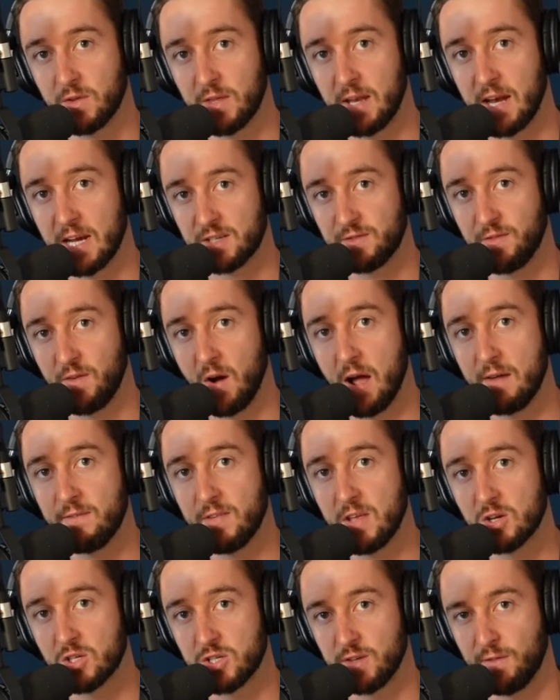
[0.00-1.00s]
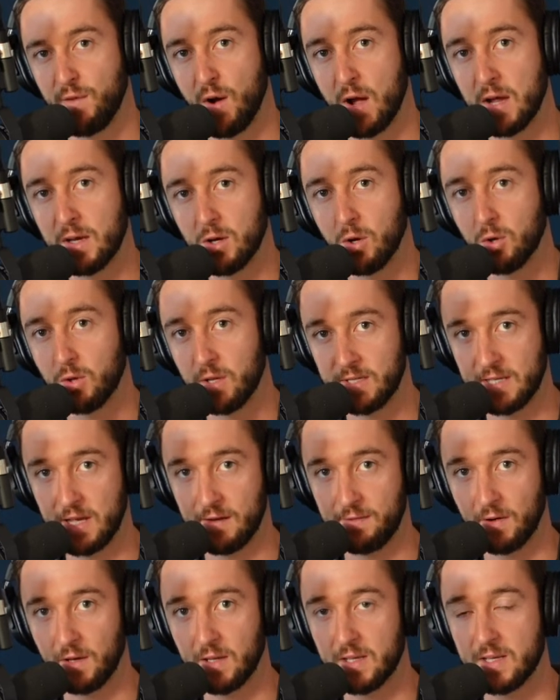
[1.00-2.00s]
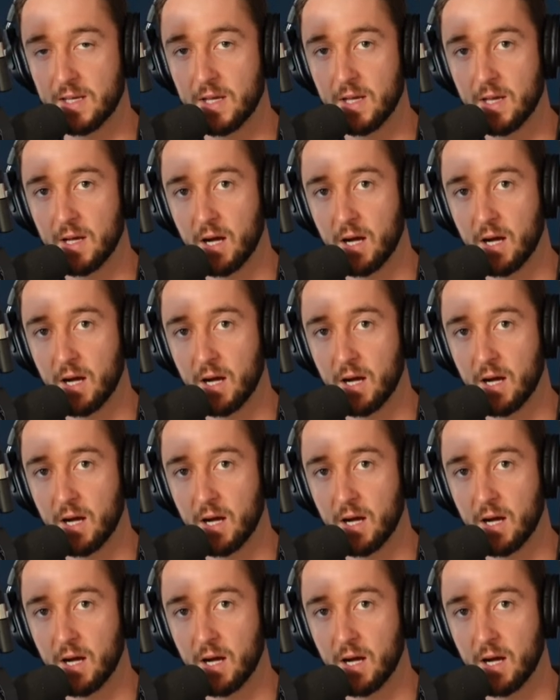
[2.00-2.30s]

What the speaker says: the next 5 years if I know that definitely